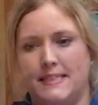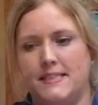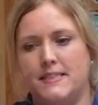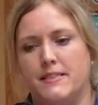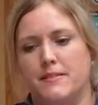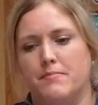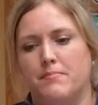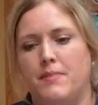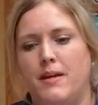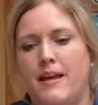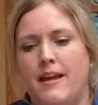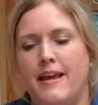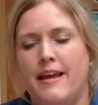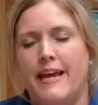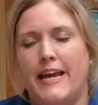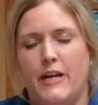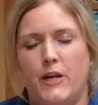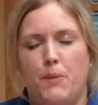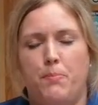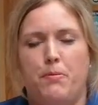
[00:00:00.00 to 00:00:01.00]
system
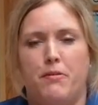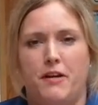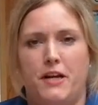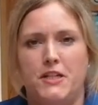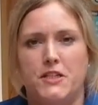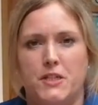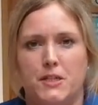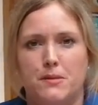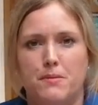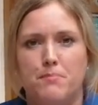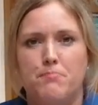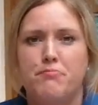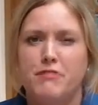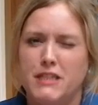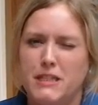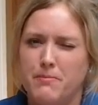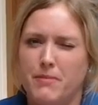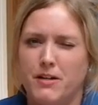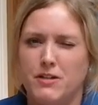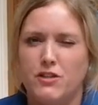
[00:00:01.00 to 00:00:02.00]
in operation
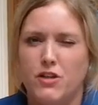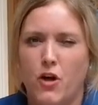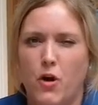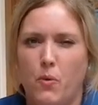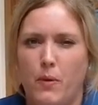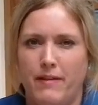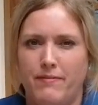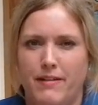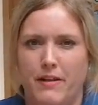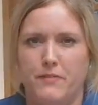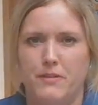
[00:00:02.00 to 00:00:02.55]
pretty much the whole way